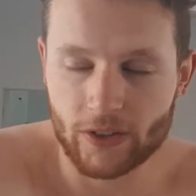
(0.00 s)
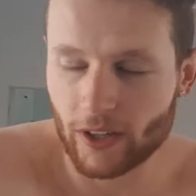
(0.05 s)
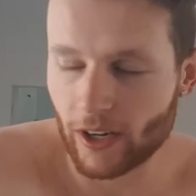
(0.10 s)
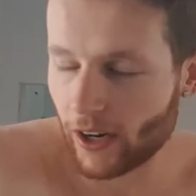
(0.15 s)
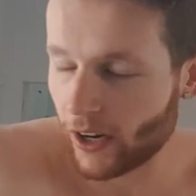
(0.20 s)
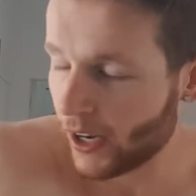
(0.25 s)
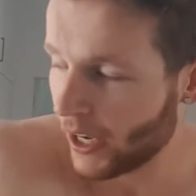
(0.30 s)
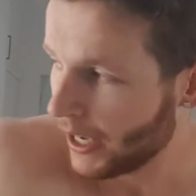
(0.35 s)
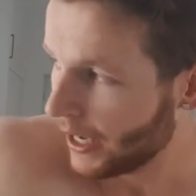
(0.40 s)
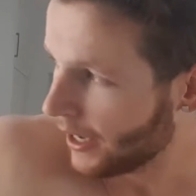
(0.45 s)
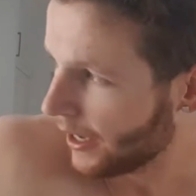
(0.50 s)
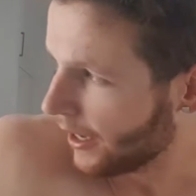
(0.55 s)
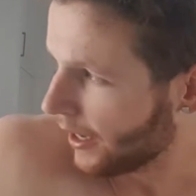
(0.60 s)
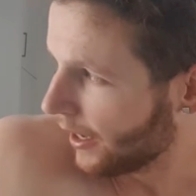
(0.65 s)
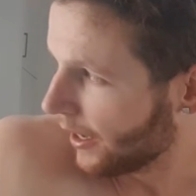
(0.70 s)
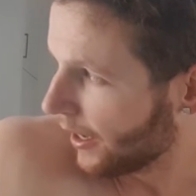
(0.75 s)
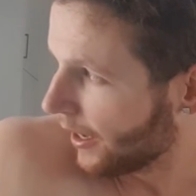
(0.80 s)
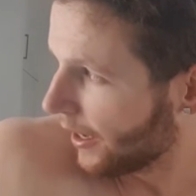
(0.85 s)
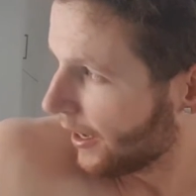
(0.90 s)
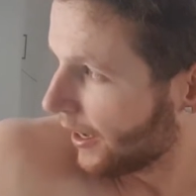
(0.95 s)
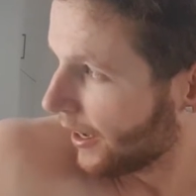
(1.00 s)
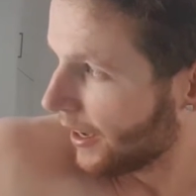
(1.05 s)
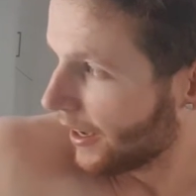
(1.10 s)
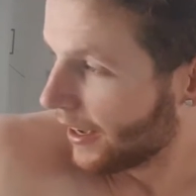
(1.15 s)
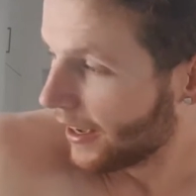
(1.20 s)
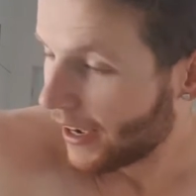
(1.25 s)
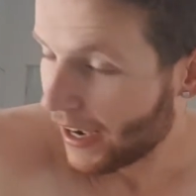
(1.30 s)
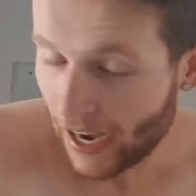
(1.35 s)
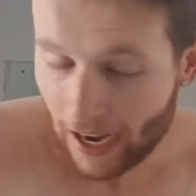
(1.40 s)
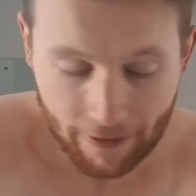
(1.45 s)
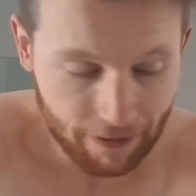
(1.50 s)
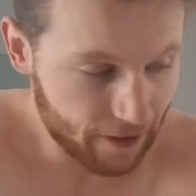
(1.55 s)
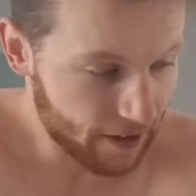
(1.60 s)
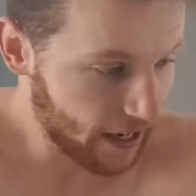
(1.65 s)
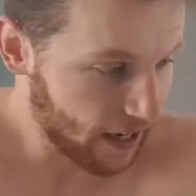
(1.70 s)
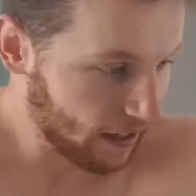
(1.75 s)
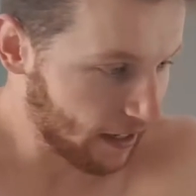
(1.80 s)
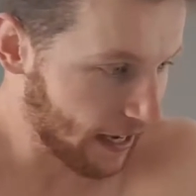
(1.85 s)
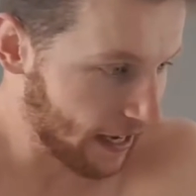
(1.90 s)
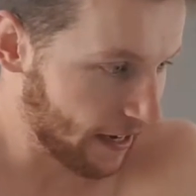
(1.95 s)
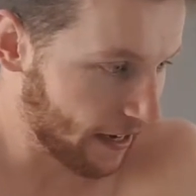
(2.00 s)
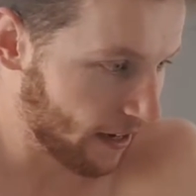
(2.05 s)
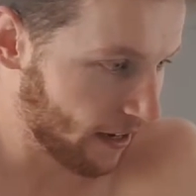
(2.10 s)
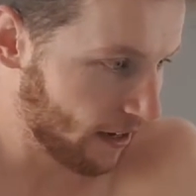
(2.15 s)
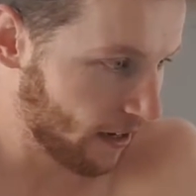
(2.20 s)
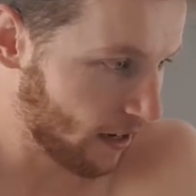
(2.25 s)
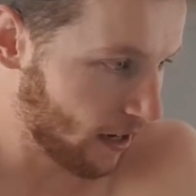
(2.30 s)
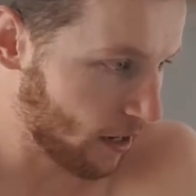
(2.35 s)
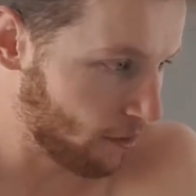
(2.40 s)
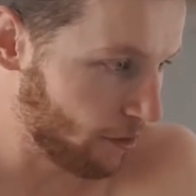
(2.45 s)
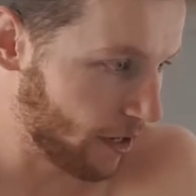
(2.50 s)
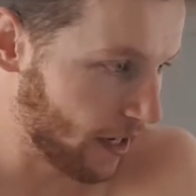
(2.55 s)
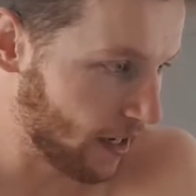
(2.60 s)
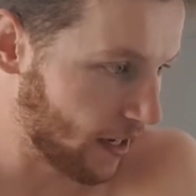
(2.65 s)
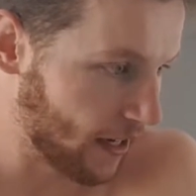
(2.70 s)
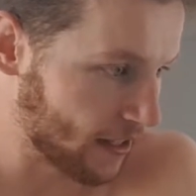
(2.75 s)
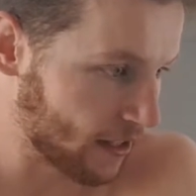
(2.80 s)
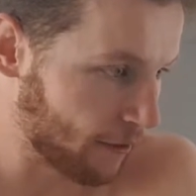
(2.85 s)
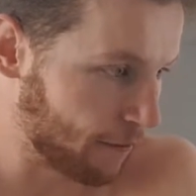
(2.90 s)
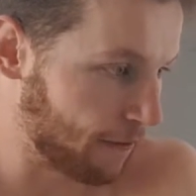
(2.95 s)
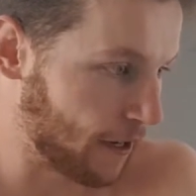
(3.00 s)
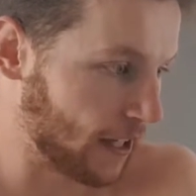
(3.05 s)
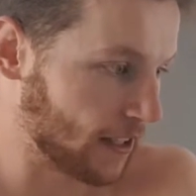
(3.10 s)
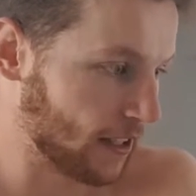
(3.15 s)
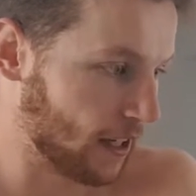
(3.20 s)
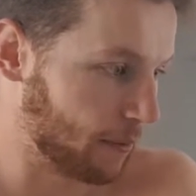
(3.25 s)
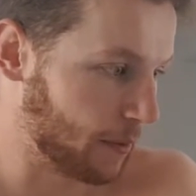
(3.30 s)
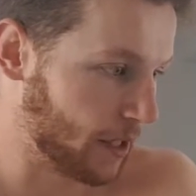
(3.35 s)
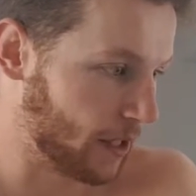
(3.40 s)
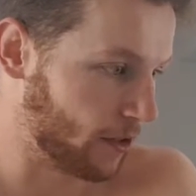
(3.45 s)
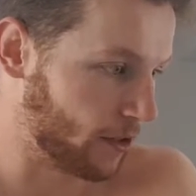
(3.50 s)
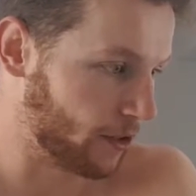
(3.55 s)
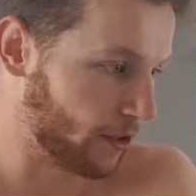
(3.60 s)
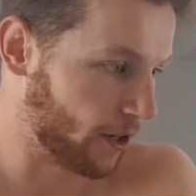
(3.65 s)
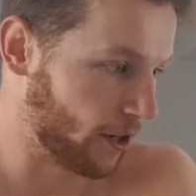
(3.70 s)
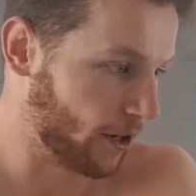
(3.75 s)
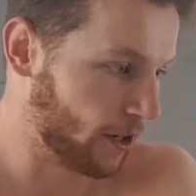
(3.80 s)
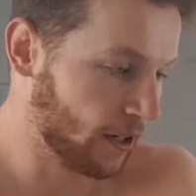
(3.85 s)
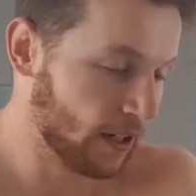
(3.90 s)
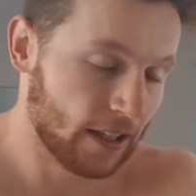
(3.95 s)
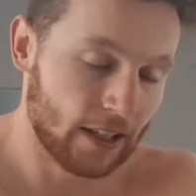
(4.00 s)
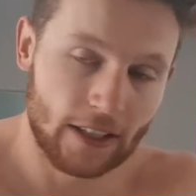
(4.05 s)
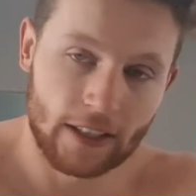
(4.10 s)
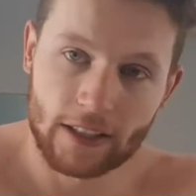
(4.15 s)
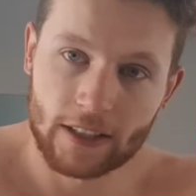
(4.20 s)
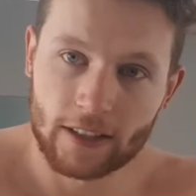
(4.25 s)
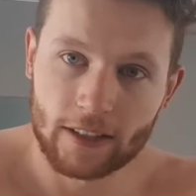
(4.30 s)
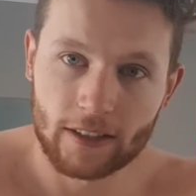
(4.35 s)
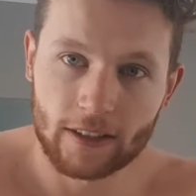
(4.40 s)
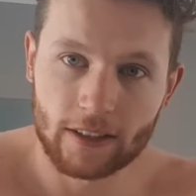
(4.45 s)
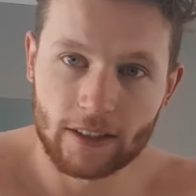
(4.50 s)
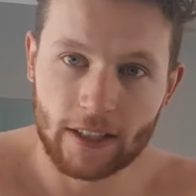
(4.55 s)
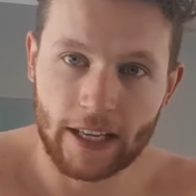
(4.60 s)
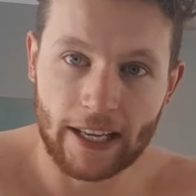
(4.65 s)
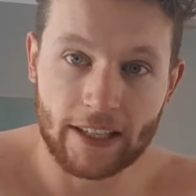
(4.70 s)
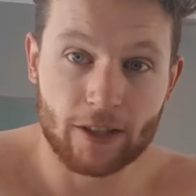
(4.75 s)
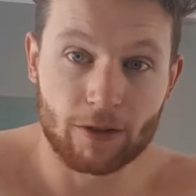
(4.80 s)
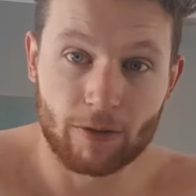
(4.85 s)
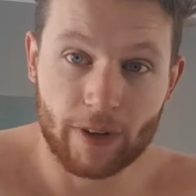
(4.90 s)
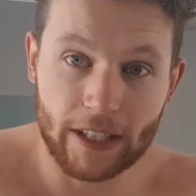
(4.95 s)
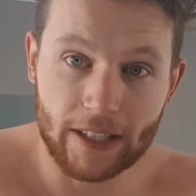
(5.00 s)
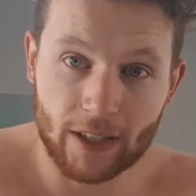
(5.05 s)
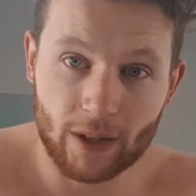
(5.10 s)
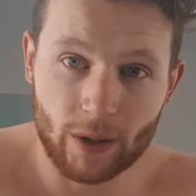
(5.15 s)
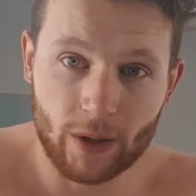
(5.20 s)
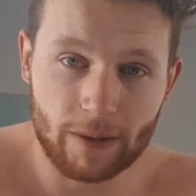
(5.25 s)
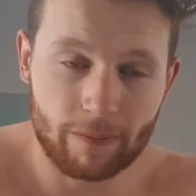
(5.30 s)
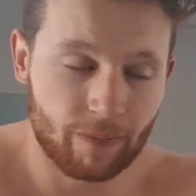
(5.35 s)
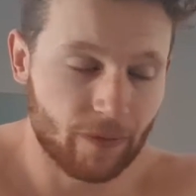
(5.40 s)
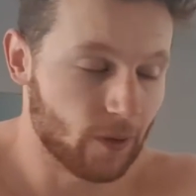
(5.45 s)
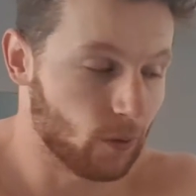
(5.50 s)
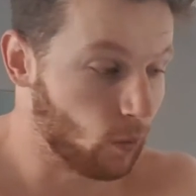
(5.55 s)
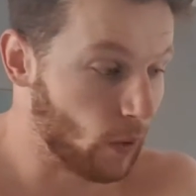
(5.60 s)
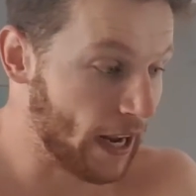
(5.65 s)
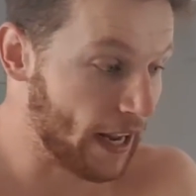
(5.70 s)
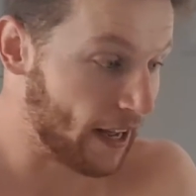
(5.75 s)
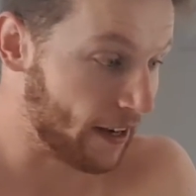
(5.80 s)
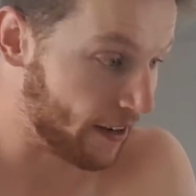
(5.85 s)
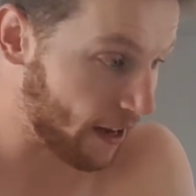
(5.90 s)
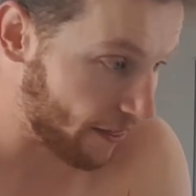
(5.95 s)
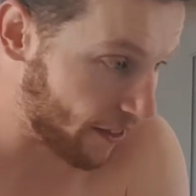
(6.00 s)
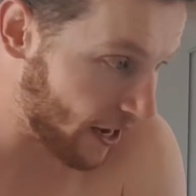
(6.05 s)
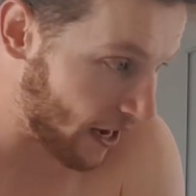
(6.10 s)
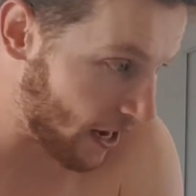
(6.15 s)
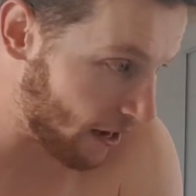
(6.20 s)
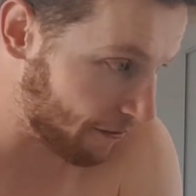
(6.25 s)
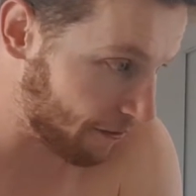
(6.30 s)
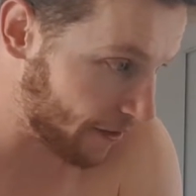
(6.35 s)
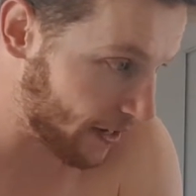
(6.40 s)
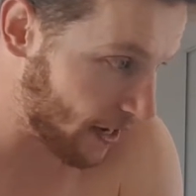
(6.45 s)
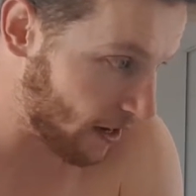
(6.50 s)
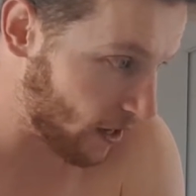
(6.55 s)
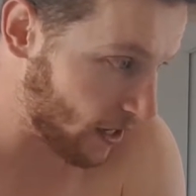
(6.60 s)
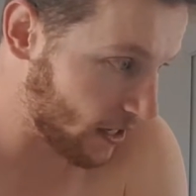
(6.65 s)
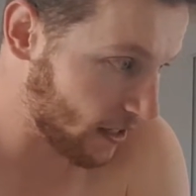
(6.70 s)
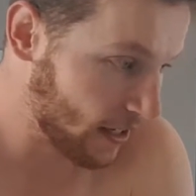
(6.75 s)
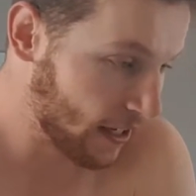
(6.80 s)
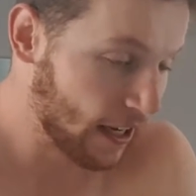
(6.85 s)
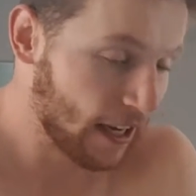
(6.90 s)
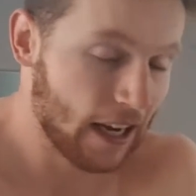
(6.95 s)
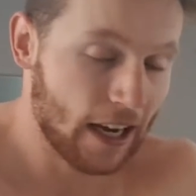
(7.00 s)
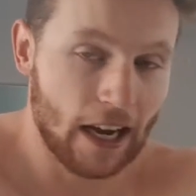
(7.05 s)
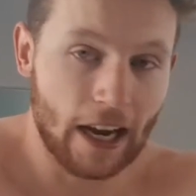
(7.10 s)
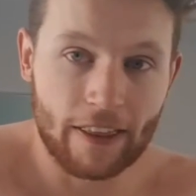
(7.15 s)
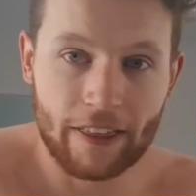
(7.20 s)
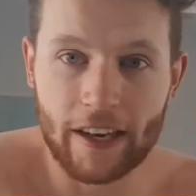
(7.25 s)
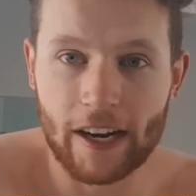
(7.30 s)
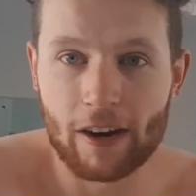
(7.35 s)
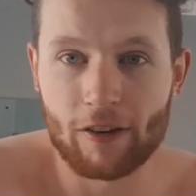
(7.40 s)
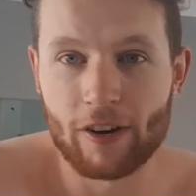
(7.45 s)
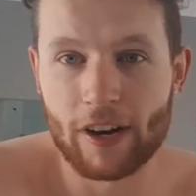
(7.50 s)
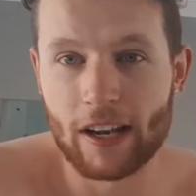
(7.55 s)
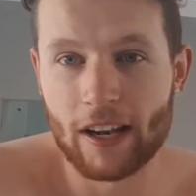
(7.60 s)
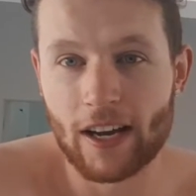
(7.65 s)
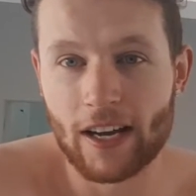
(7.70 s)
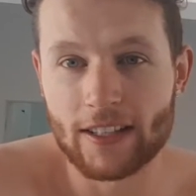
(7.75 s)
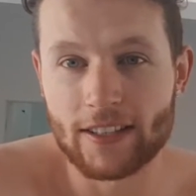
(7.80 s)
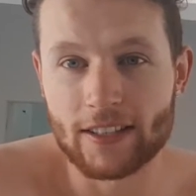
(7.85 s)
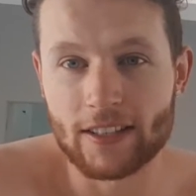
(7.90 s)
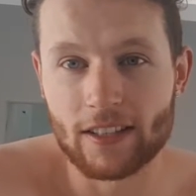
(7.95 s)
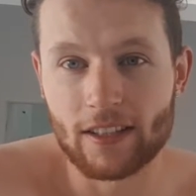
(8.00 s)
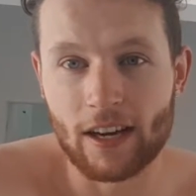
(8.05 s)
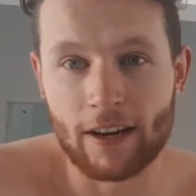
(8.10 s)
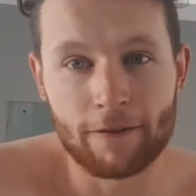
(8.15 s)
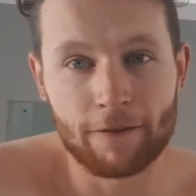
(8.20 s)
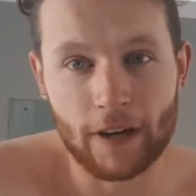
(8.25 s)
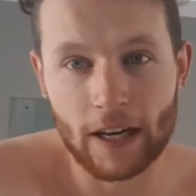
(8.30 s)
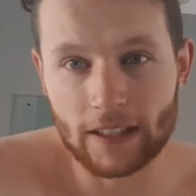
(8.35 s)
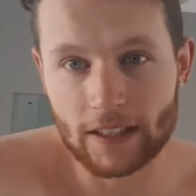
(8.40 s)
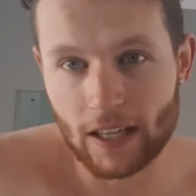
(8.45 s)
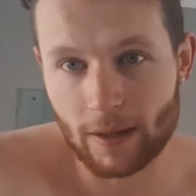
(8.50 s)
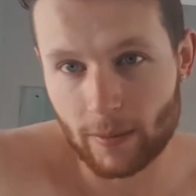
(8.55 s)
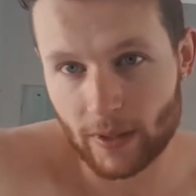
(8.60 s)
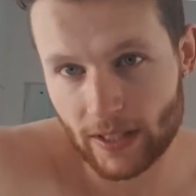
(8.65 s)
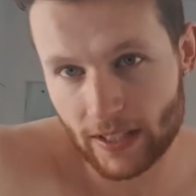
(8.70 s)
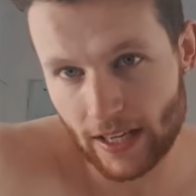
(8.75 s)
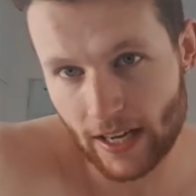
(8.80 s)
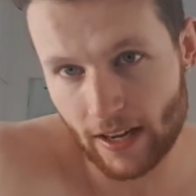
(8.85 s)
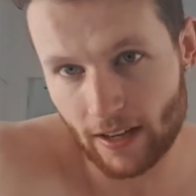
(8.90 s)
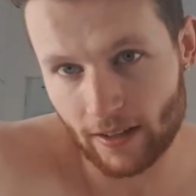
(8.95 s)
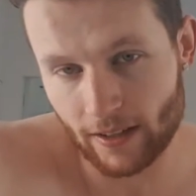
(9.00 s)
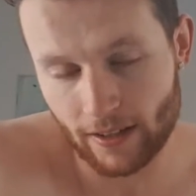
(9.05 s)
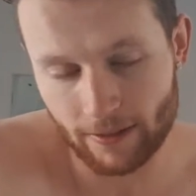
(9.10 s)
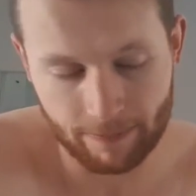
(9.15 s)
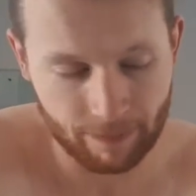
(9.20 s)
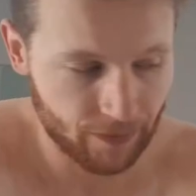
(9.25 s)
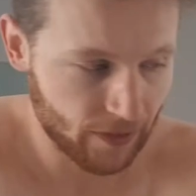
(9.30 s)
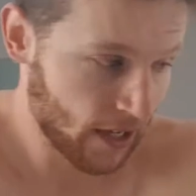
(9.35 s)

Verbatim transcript: So half an hour later, I realize I fucked up the intro had to redo it, wait another half an hour, and then I realized I fucked up the sound.